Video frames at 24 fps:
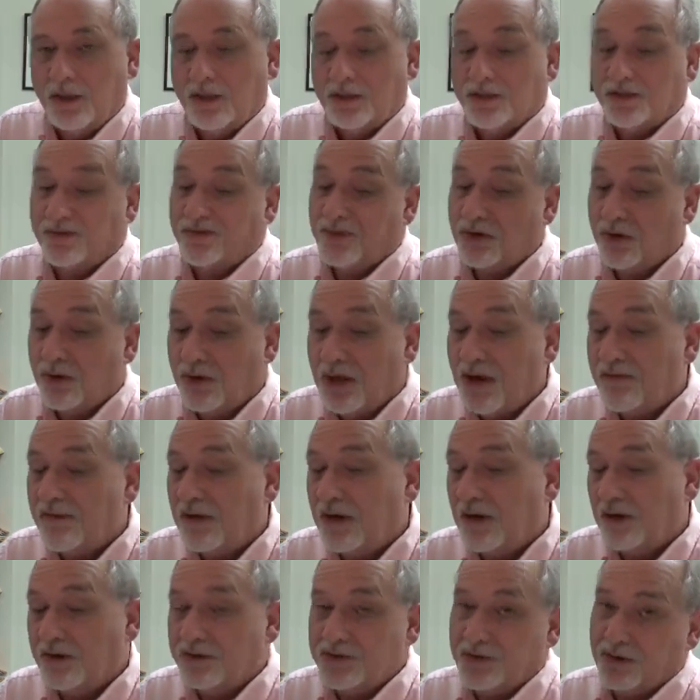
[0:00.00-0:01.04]
So if you don't have an
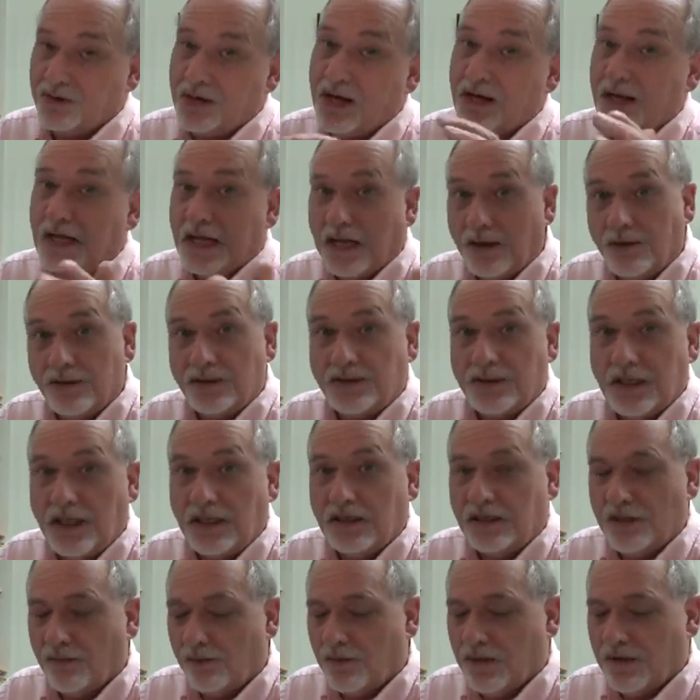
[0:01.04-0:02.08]
else, you're not
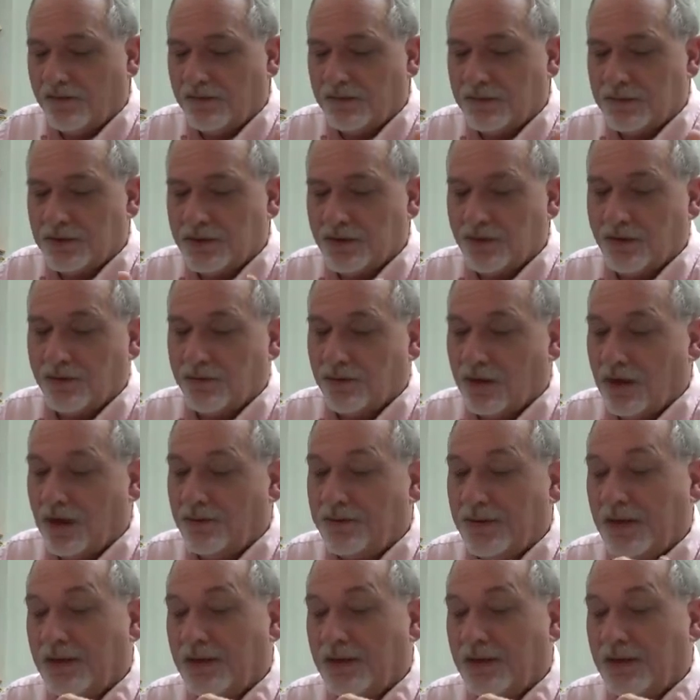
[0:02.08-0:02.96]
guaranteed that one of them is going to run,